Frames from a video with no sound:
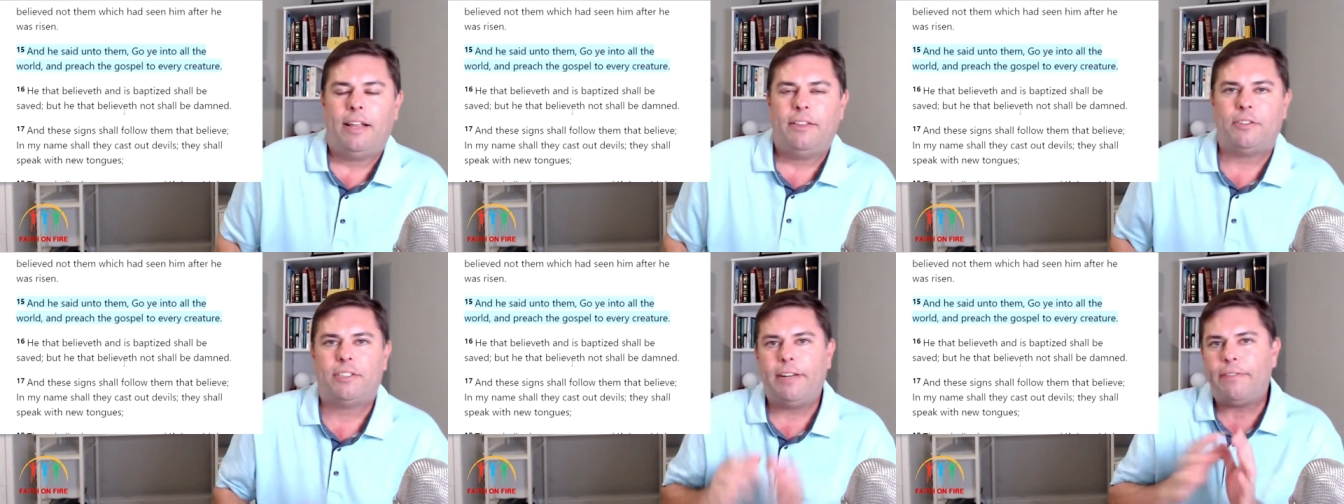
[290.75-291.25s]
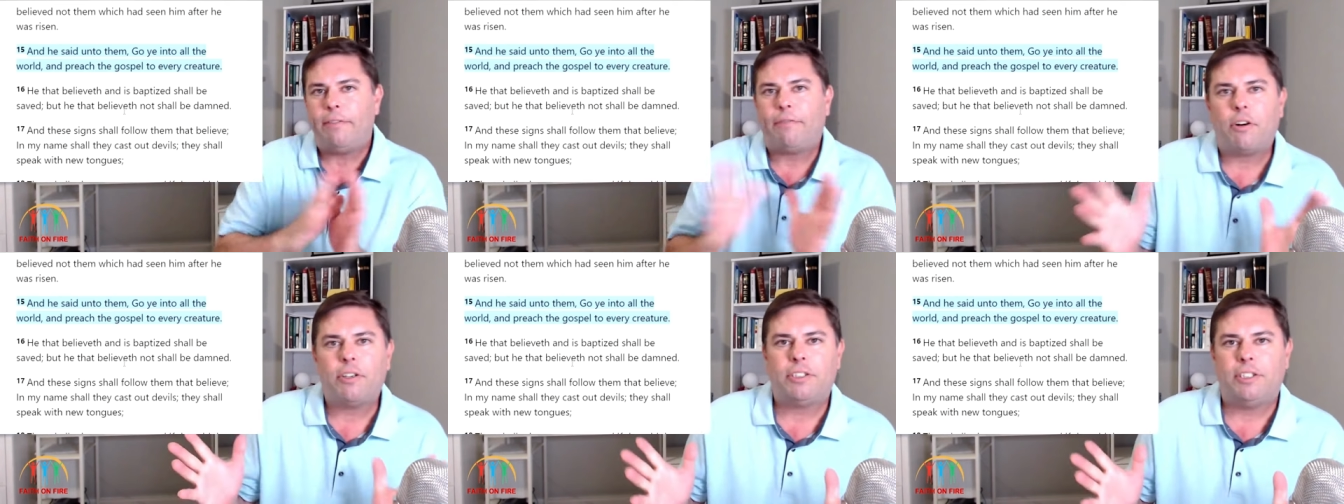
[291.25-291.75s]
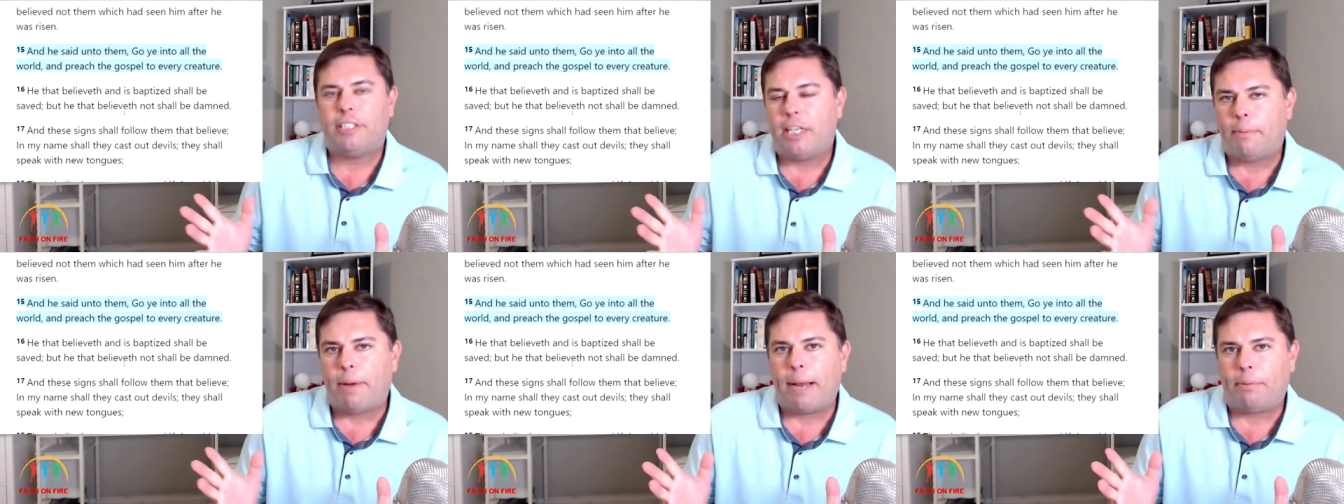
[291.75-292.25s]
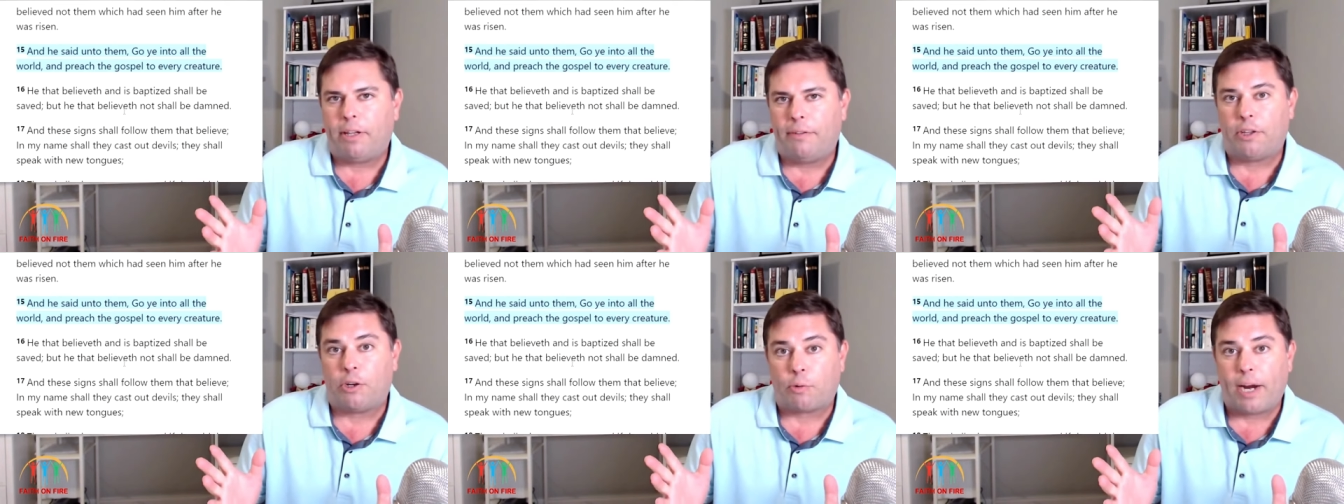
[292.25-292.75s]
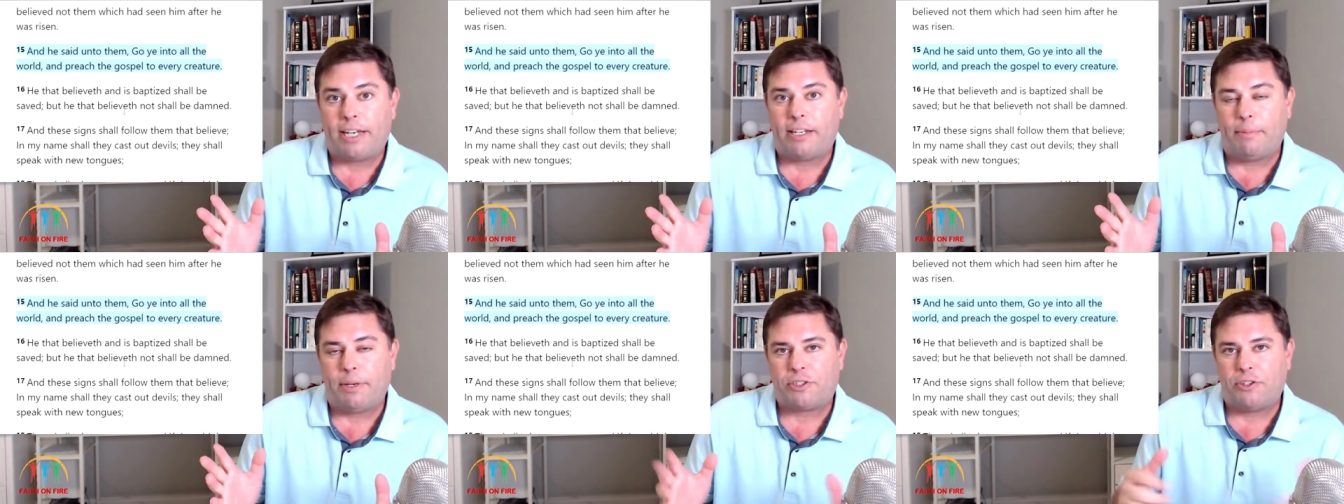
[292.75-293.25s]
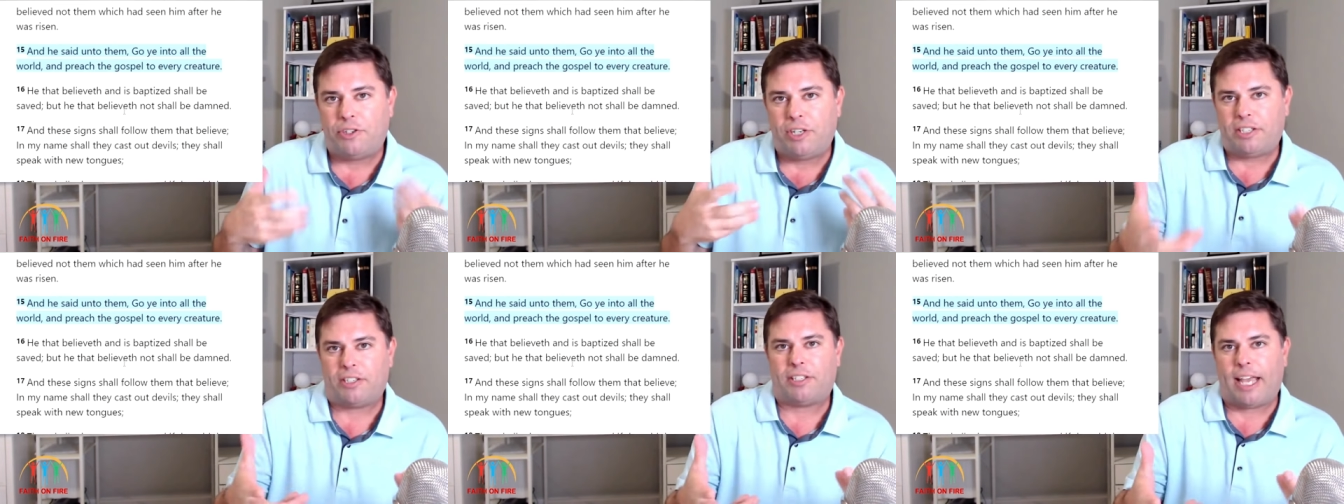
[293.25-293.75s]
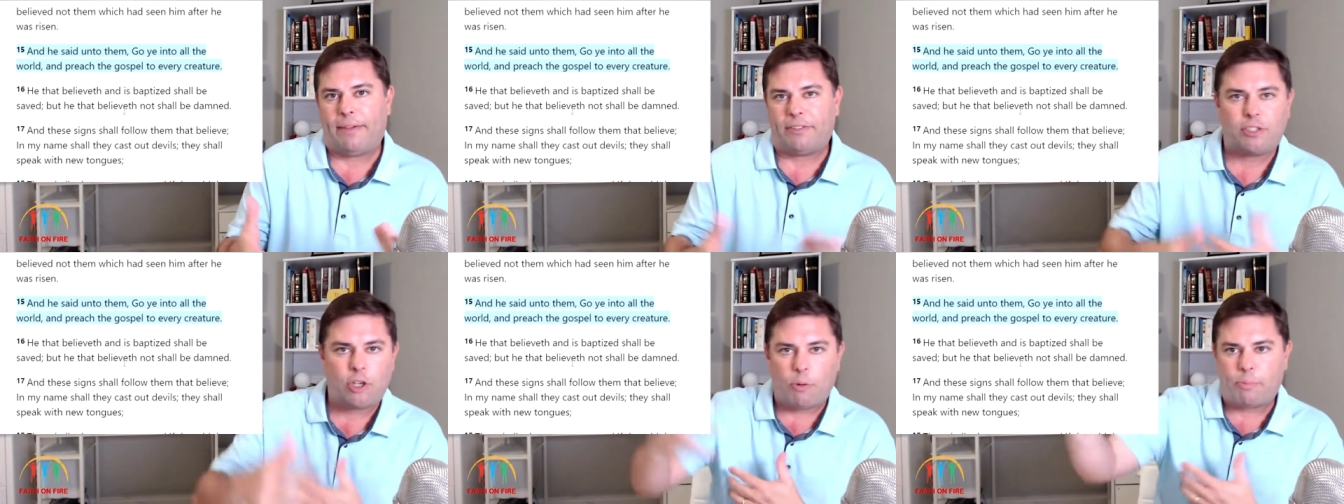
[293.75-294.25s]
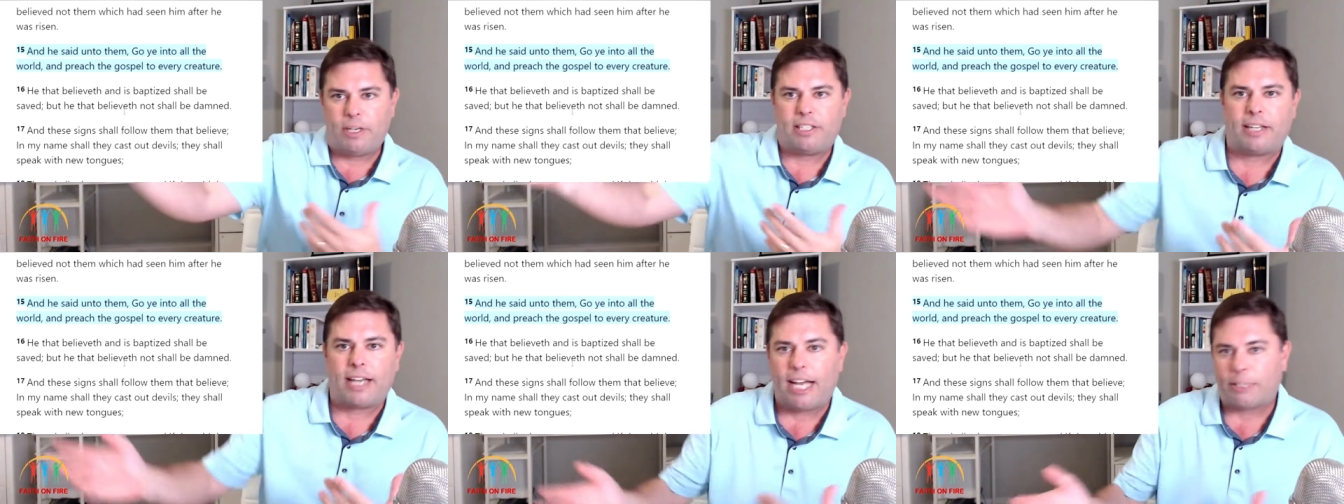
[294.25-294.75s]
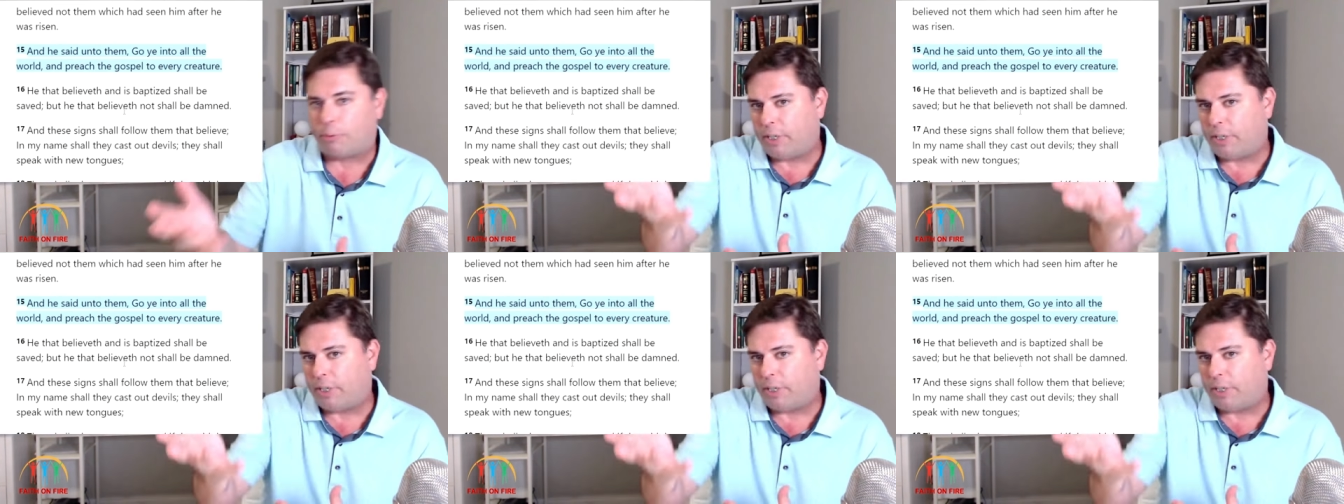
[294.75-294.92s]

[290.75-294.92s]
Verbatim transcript: There's different versions in the Bible of the Great Commission Jesus gave us to go preach the gospel.